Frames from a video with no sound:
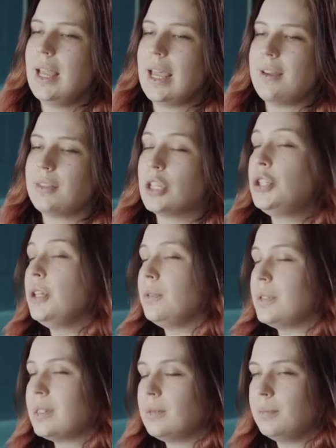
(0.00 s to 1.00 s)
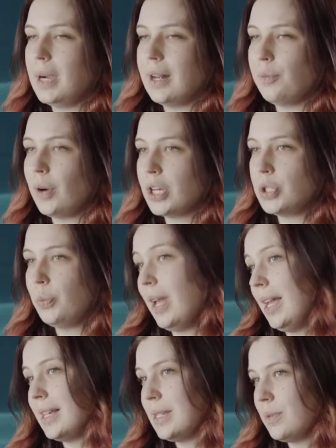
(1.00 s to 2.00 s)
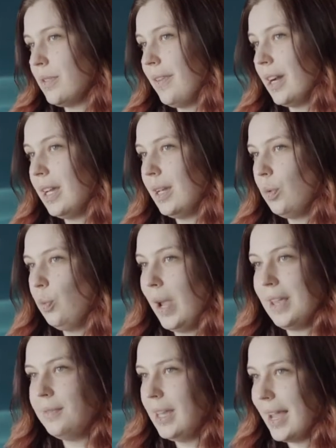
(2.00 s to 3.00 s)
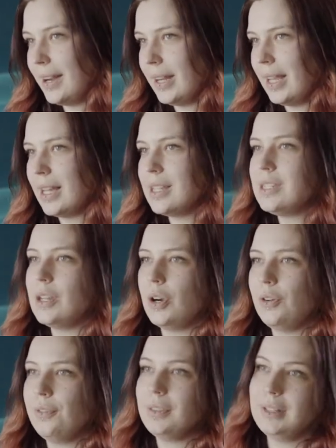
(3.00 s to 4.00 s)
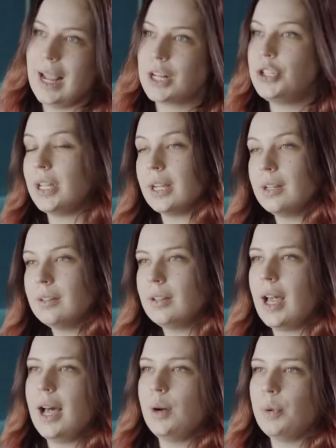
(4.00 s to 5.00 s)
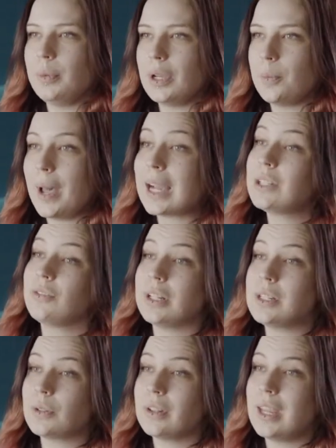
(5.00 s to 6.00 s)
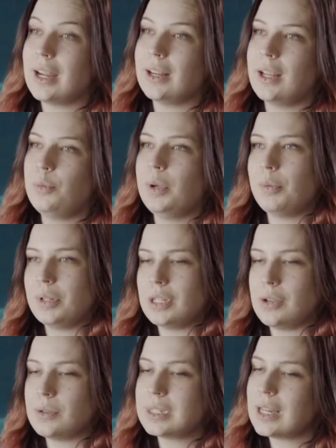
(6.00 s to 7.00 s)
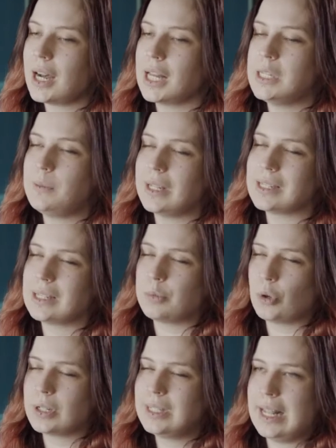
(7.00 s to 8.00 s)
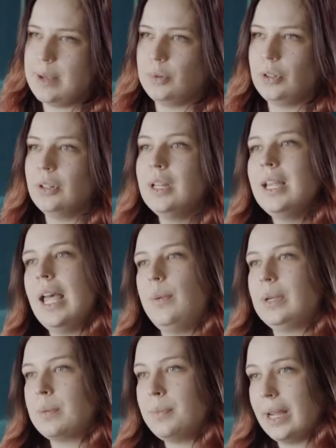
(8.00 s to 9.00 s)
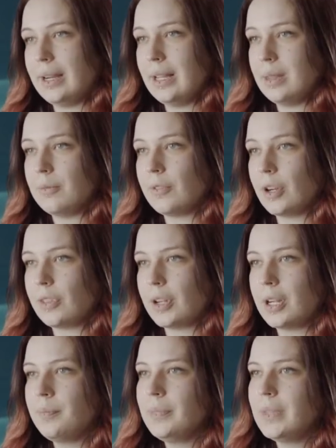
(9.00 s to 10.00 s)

It, the shoots might have washed away because it was a very wavy area. So next year, uh, when we go back to restore the area, we would use sods because they're more stable and we can bury them further.